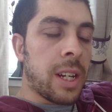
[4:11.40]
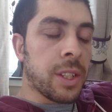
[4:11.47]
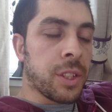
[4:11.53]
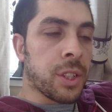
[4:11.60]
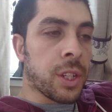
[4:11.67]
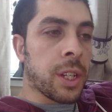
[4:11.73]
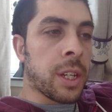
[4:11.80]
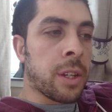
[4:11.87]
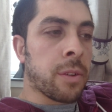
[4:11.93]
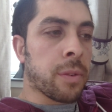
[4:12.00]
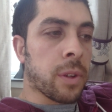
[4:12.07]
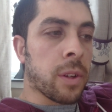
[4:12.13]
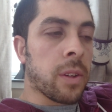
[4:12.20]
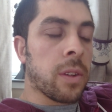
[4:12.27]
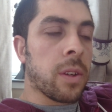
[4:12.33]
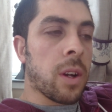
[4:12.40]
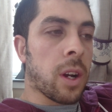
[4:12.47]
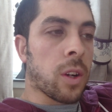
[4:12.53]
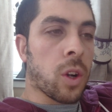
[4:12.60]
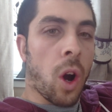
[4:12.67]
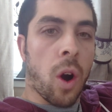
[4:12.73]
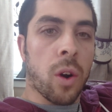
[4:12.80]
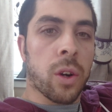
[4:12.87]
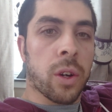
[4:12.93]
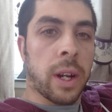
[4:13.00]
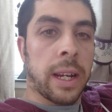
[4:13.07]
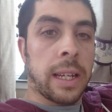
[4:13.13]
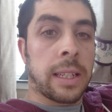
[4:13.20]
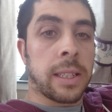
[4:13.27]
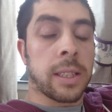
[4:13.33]
achieve and
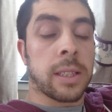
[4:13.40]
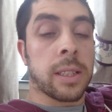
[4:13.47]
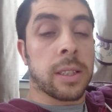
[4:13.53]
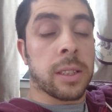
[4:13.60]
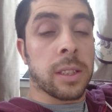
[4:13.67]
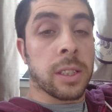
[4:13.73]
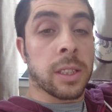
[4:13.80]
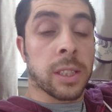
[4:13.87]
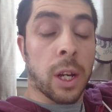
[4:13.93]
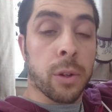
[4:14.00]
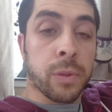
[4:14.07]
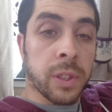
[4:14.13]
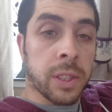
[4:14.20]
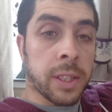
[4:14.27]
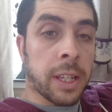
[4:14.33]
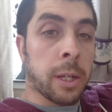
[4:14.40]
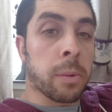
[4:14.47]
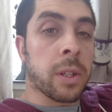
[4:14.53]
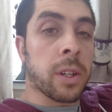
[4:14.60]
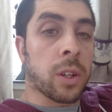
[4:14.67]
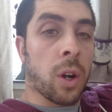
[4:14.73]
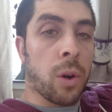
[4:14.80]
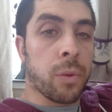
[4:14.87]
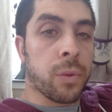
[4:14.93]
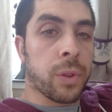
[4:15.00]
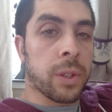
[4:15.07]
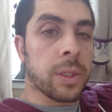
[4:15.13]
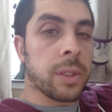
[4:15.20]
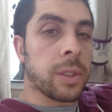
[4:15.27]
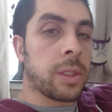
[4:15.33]
conquer, is your self-esteem and your
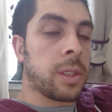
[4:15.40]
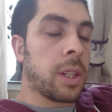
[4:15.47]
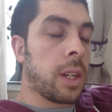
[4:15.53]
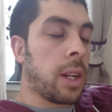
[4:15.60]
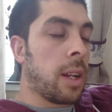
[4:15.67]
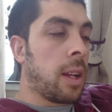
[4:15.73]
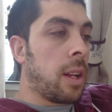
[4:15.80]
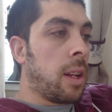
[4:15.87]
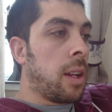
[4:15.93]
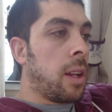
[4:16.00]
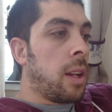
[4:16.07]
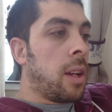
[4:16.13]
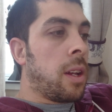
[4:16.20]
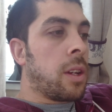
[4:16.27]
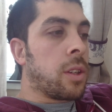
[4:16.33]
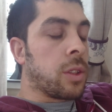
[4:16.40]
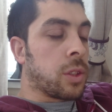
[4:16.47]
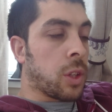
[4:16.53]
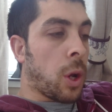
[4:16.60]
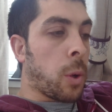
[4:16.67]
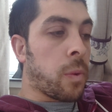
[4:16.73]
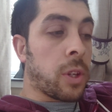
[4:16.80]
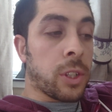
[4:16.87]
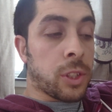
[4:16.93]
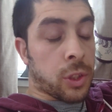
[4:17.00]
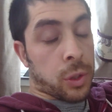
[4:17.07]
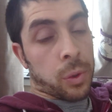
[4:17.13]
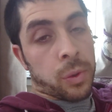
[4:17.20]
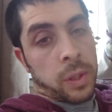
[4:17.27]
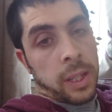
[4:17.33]
confidence. So those
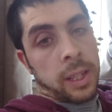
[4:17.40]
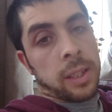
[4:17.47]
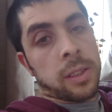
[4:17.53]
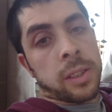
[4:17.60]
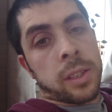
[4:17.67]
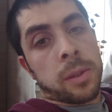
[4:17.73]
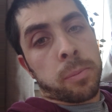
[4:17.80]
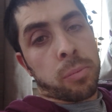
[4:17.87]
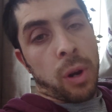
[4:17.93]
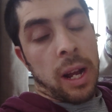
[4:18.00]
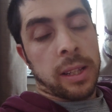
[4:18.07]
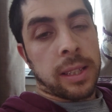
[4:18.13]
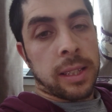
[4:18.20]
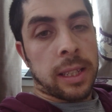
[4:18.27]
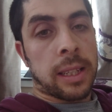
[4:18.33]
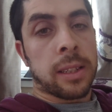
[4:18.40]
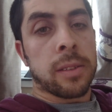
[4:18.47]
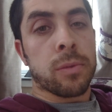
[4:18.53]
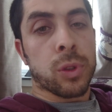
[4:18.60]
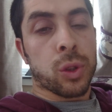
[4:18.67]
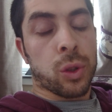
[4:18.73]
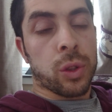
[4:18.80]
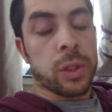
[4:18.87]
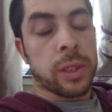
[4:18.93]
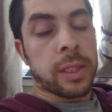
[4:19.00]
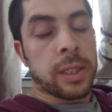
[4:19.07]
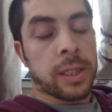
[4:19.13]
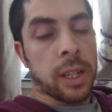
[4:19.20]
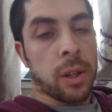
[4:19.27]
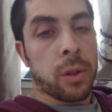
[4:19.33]
two things, practicing, recording
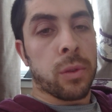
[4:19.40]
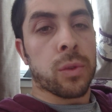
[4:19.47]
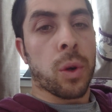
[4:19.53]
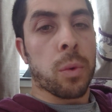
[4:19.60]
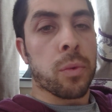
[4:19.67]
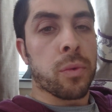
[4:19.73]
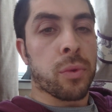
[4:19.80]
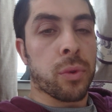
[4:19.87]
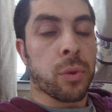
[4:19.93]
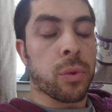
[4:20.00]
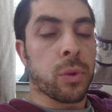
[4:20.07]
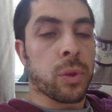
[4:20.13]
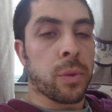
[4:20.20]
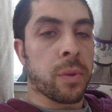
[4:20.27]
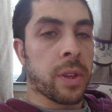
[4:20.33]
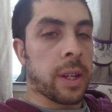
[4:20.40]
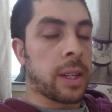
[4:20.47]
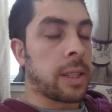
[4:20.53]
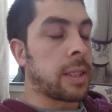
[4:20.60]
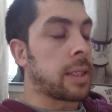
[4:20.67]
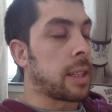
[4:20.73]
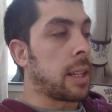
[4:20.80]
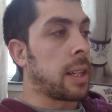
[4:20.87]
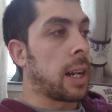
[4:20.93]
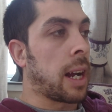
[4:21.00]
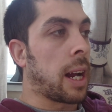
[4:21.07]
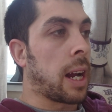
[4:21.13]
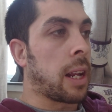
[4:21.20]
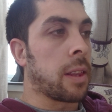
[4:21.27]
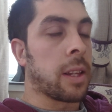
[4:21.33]
yourself, going through the good things
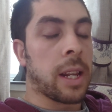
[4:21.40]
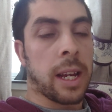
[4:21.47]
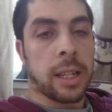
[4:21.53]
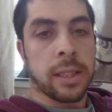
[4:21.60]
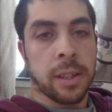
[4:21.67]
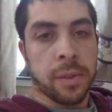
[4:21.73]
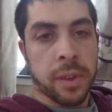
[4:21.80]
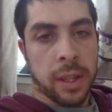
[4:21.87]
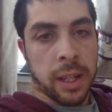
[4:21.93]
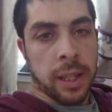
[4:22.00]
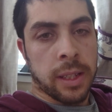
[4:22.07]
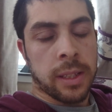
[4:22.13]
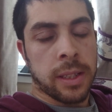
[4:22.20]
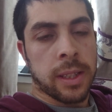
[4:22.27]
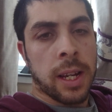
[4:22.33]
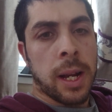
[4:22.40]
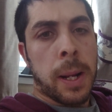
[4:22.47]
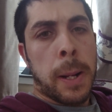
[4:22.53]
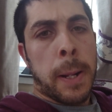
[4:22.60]
and the negative things.